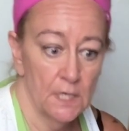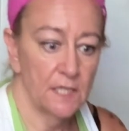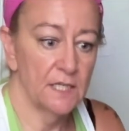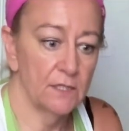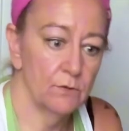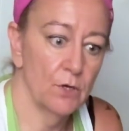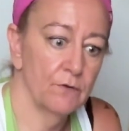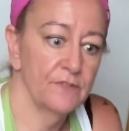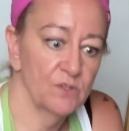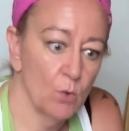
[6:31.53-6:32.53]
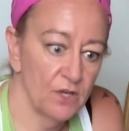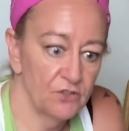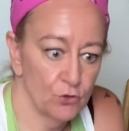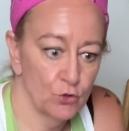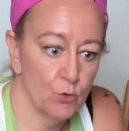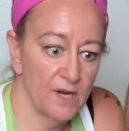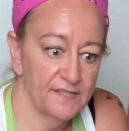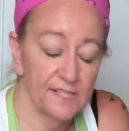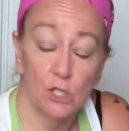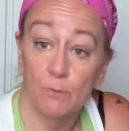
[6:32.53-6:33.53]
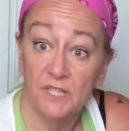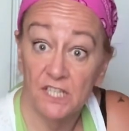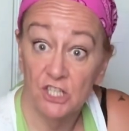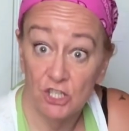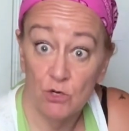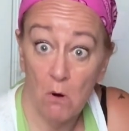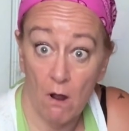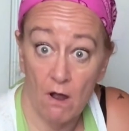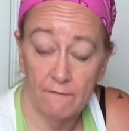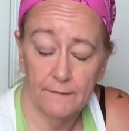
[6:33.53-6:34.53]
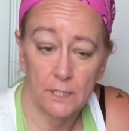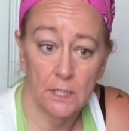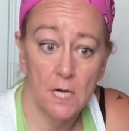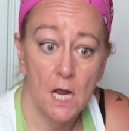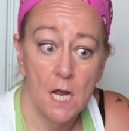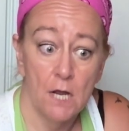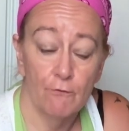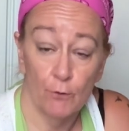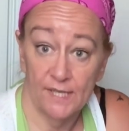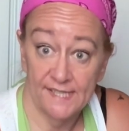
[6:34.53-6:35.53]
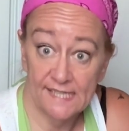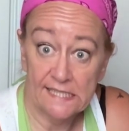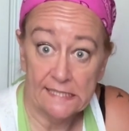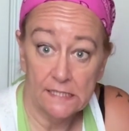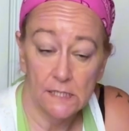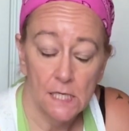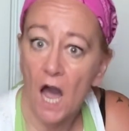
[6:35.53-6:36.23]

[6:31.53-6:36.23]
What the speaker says: and I don't know if it's once or twice a year, but they do offer free seeds.